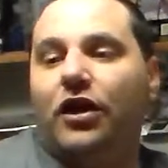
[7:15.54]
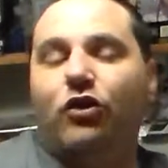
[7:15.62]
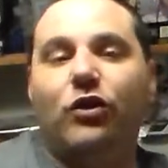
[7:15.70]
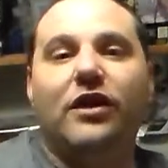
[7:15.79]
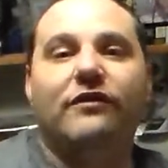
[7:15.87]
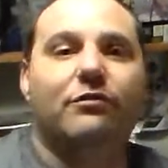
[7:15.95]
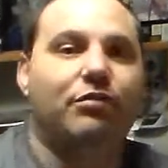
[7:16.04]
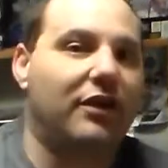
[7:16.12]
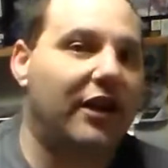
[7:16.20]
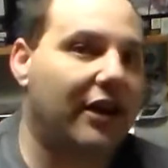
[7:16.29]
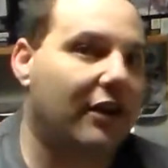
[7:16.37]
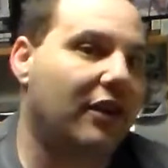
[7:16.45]
You even
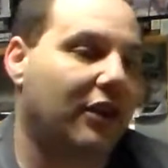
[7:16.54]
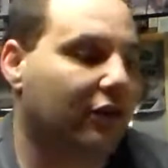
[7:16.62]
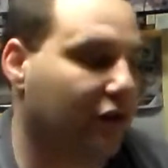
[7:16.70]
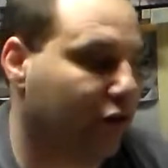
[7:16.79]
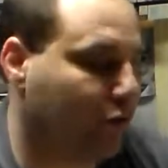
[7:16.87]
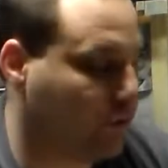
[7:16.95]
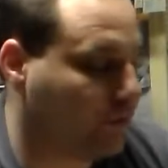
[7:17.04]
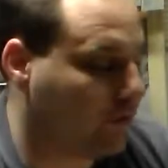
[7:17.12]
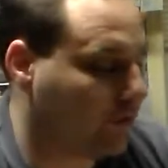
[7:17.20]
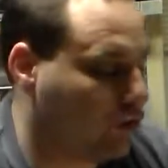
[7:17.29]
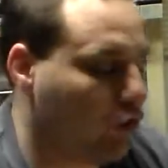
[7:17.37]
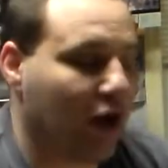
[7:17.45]
play the little
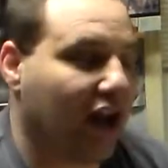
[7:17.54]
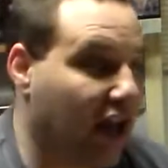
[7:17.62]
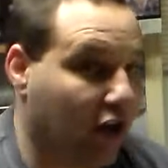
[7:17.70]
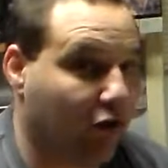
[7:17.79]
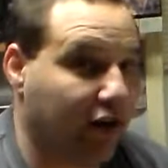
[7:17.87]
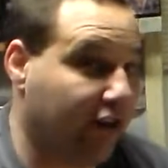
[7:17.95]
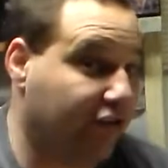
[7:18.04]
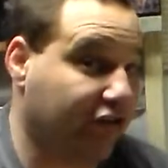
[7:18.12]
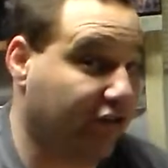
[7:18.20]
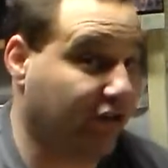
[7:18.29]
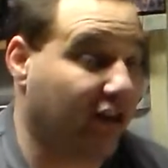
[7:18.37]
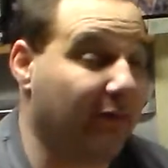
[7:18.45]
Twilight
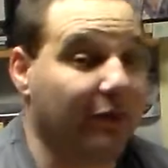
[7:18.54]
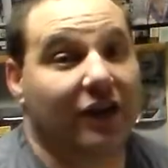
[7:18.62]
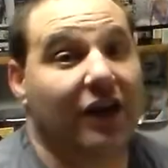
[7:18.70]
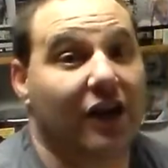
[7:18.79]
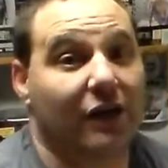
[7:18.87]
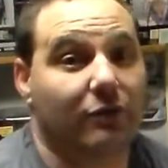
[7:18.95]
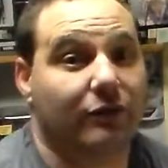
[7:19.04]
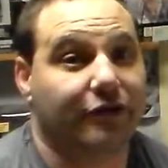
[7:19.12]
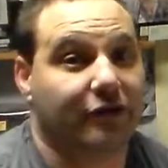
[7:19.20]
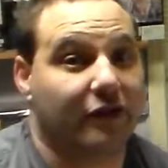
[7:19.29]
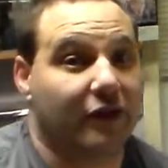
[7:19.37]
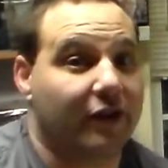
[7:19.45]
Creation zombie
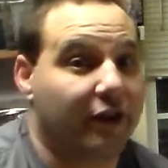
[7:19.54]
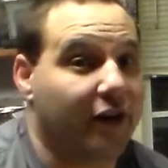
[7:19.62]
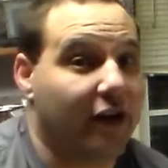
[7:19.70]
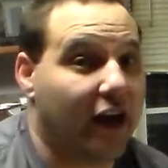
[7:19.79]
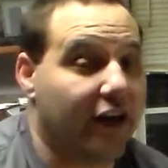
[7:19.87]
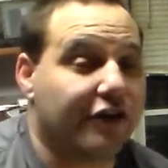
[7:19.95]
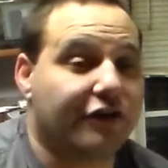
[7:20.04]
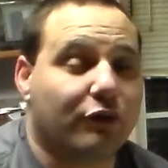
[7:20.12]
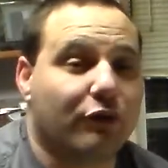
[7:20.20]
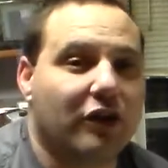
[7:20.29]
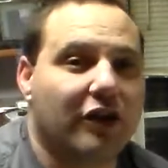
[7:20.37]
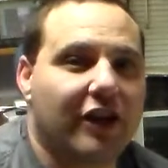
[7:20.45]
games, and there's a
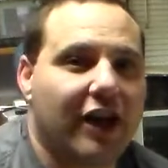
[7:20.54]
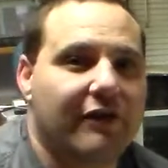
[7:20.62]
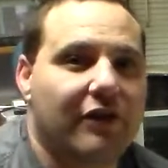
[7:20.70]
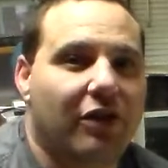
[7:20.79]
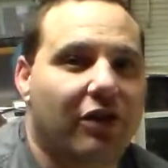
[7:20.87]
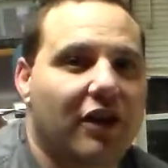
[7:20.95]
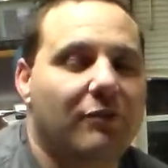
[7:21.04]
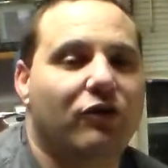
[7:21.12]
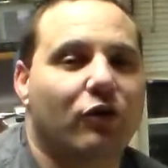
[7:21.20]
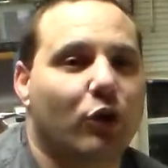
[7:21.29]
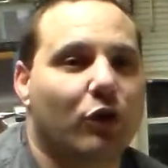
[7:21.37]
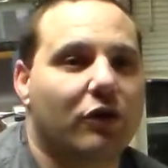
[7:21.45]
really heavy theme
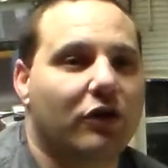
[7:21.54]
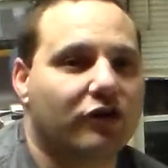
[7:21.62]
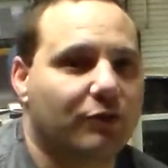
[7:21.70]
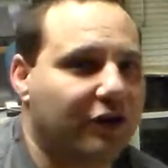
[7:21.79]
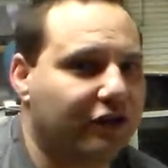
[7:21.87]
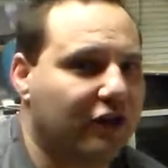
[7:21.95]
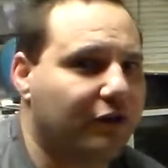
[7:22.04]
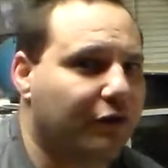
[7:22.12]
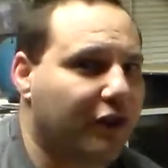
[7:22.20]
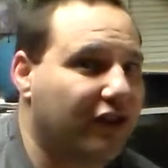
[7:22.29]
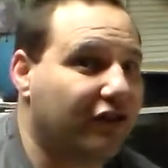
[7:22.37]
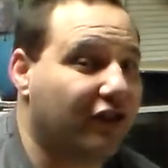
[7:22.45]
to it, especially
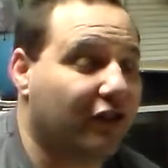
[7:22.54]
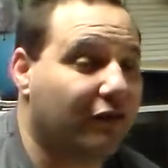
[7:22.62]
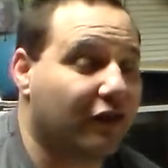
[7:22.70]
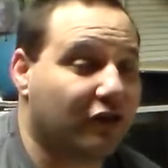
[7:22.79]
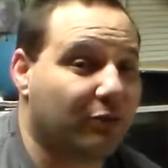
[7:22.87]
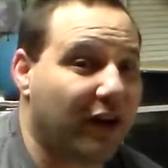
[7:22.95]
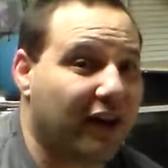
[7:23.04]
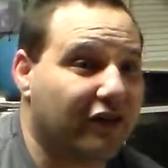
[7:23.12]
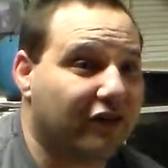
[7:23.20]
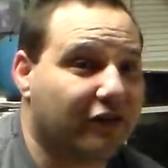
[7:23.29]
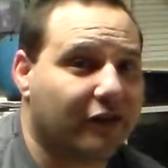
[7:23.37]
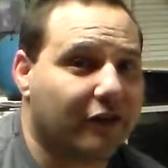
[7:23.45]
for each different
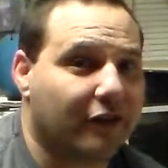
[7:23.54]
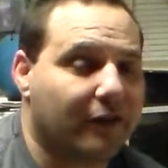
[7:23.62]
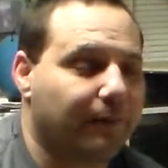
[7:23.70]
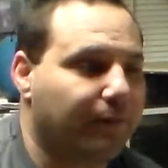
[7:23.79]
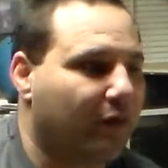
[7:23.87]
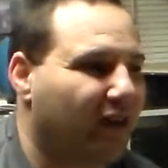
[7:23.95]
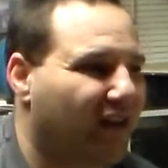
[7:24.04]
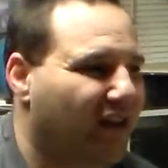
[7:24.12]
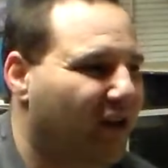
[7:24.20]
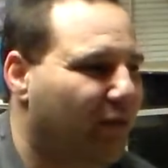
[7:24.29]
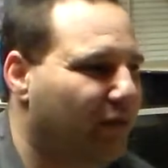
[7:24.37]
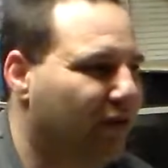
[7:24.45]
expansion.
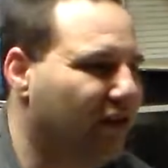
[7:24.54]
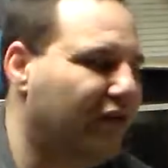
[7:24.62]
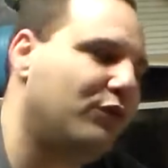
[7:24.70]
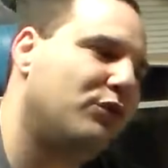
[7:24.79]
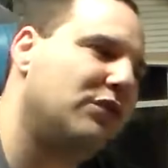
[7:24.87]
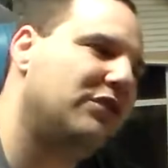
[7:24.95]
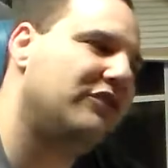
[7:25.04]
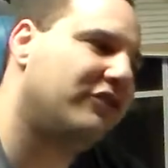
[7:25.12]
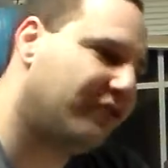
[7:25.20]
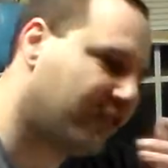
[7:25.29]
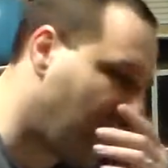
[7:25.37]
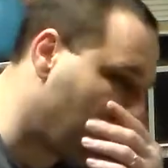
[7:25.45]
But this one
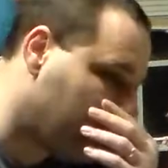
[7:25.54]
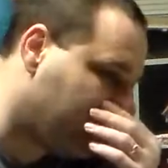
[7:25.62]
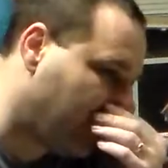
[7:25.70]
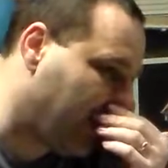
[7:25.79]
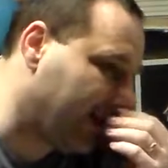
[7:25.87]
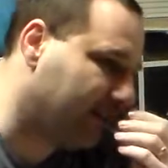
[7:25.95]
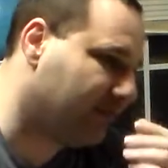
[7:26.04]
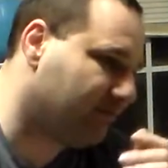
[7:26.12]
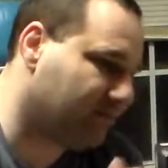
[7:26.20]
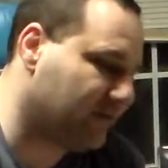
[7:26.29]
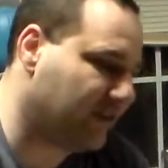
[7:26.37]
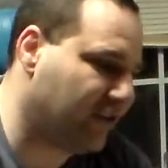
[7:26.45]
just kind of is like,
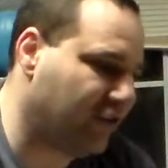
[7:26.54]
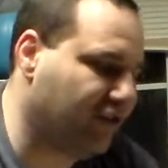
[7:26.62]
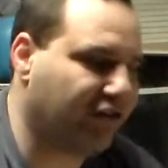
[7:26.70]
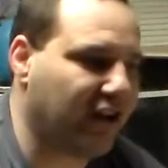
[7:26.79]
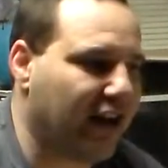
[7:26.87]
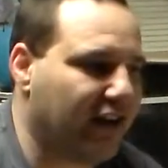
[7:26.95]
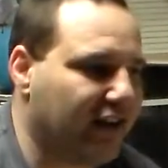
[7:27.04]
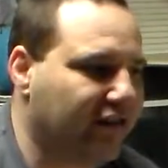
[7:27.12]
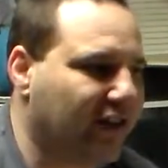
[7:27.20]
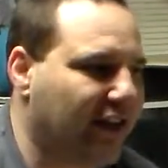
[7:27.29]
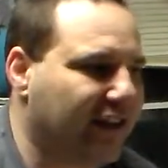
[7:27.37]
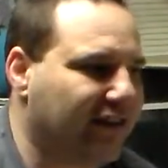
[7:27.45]
you just got to,
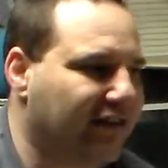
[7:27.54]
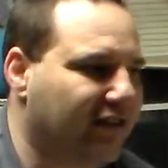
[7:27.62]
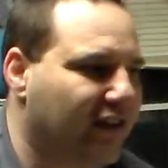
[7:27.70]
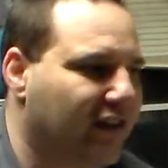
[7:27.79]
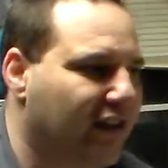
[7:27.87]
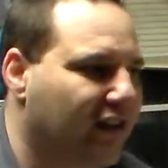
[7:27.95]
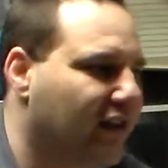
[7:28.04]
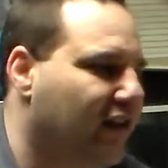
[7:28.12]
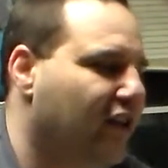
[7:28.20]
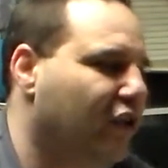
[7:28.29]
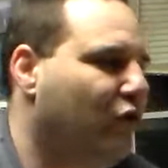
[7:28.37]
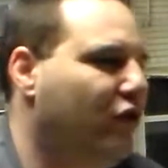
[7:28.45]
it's like
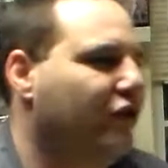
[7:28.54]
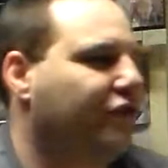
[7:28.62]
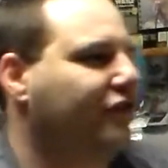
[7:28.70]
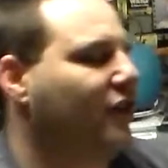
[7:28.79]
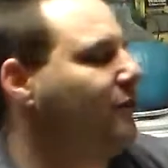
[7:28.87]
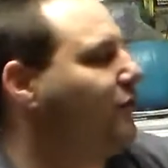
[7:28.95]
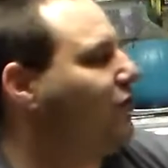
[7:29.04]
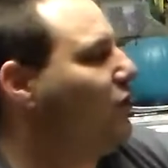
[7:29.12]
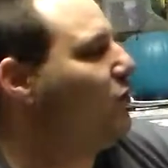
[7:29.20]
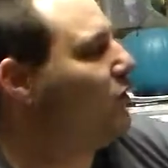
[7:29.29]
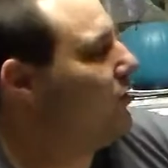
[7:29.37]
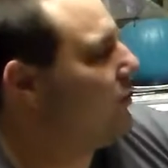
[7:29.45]
you could have
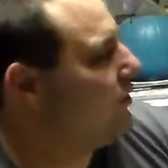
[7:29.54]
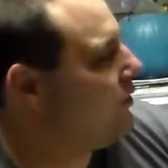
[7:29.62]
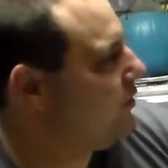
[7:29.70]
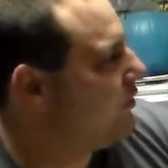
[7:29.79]
substituted